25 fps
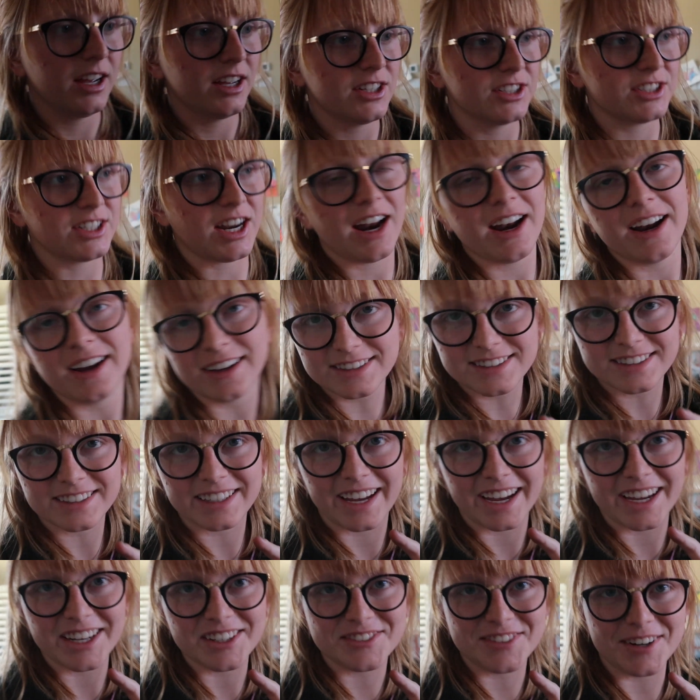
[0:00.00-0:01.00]
Shout out to the
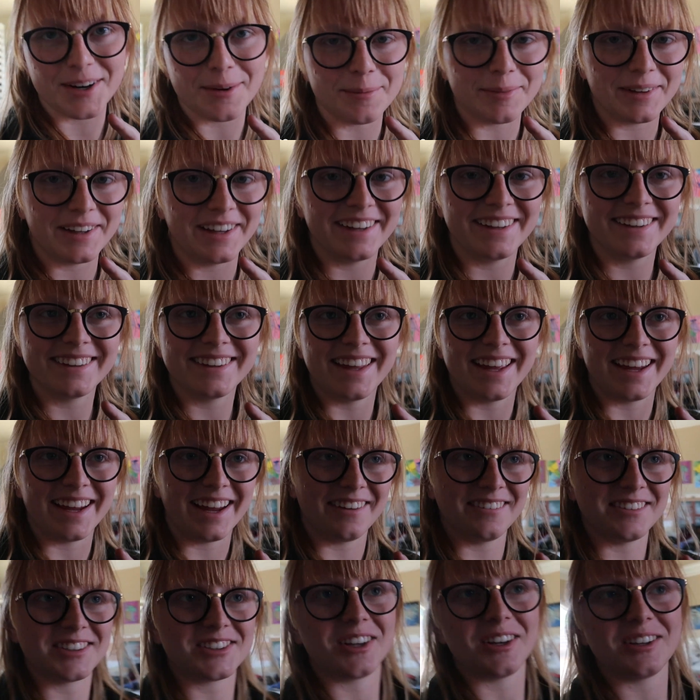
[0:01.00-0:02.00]
Gage family. They
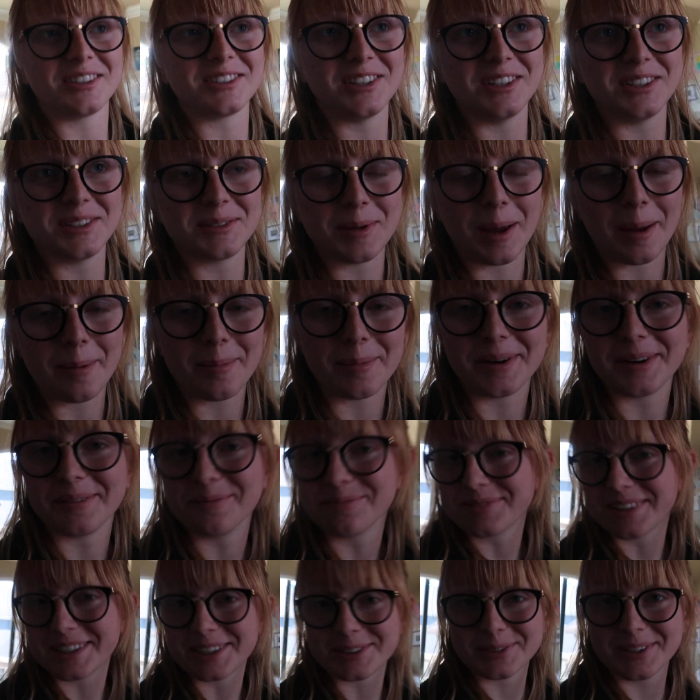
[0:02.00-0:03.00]
gave us all this newspaper
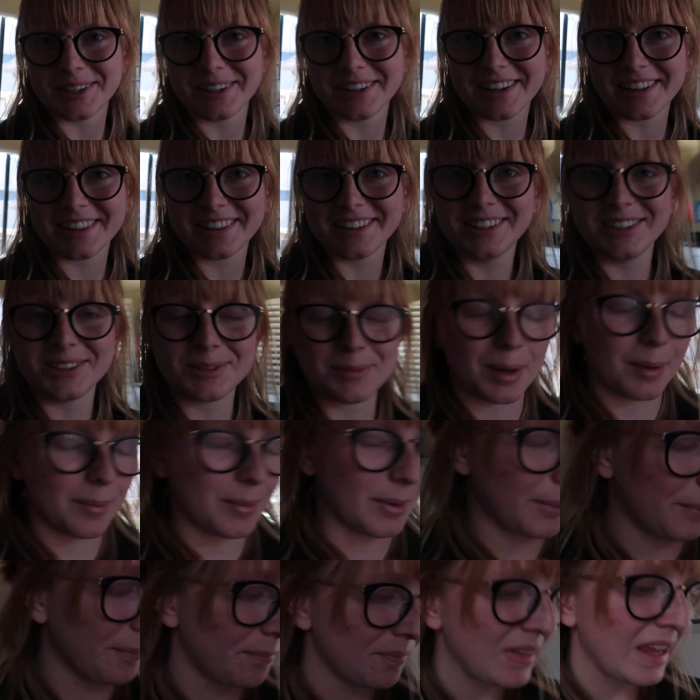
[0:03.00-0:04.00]
because we don't get the
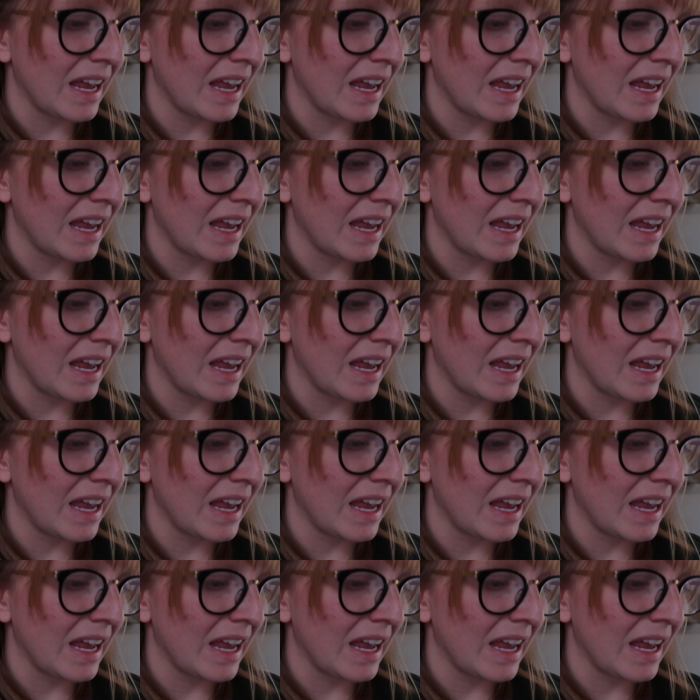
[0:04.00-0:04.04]
newspaper.